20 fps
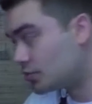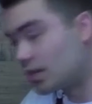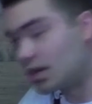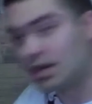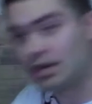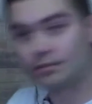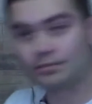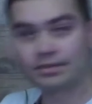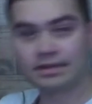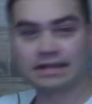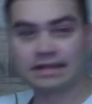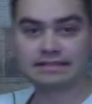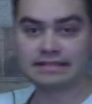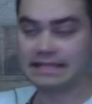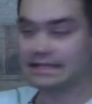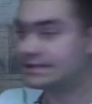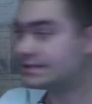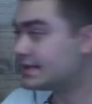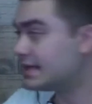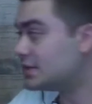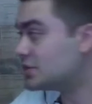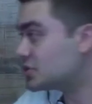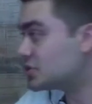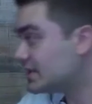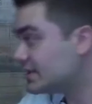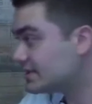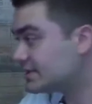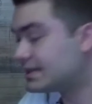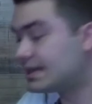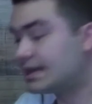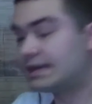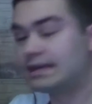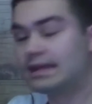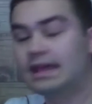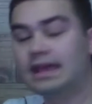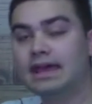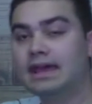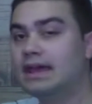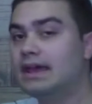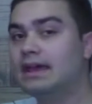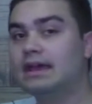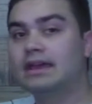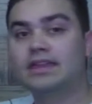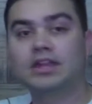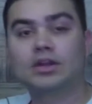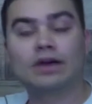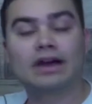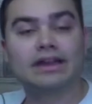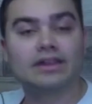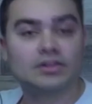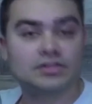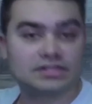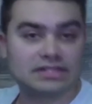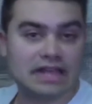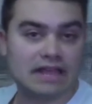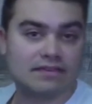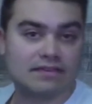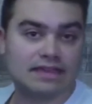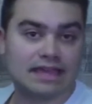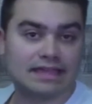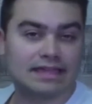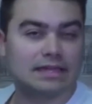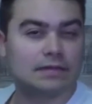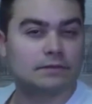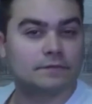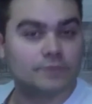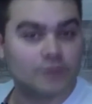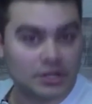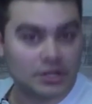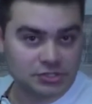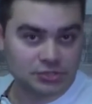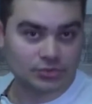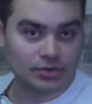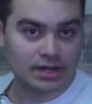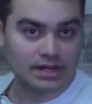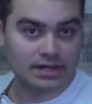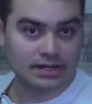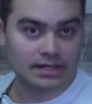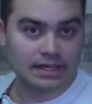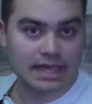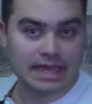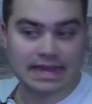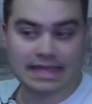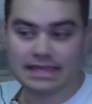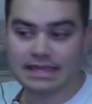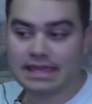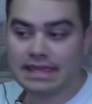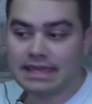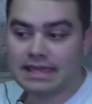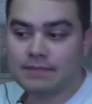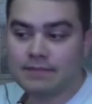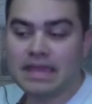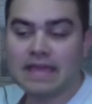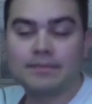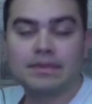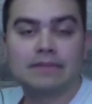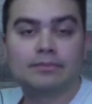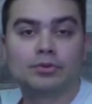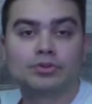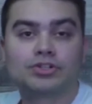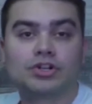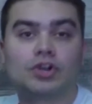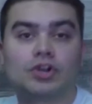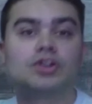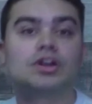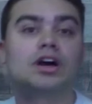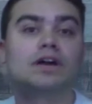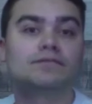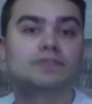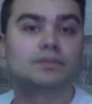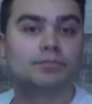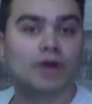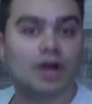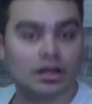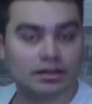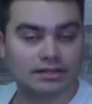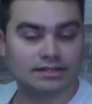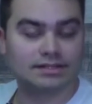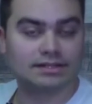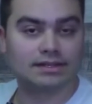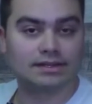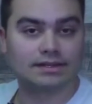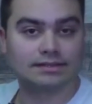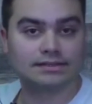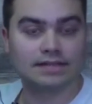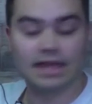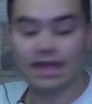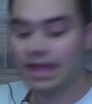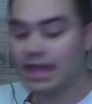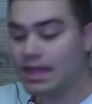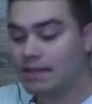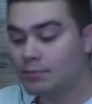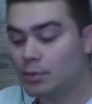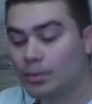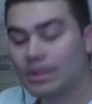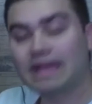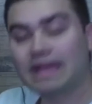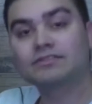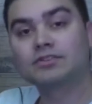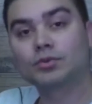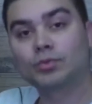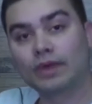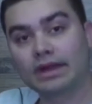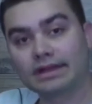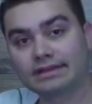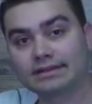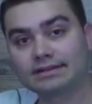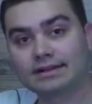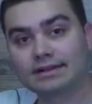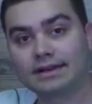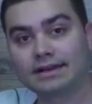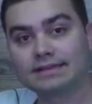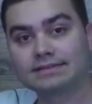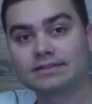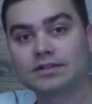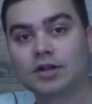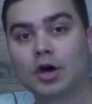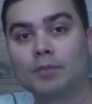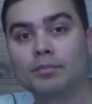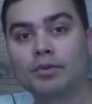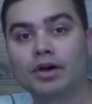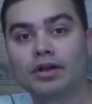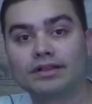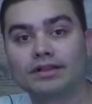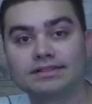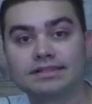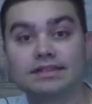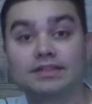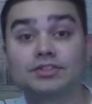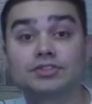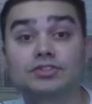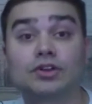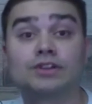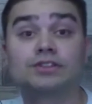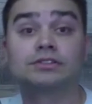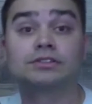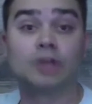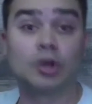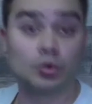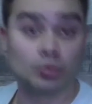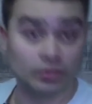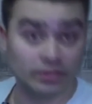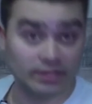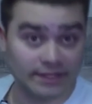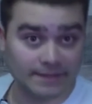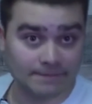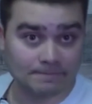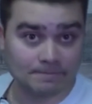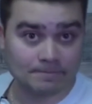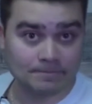Trump and it's he said, she said, I understand that can get frustrating and it can make people turned off to politics. But we have to recognize that all politics starts locally.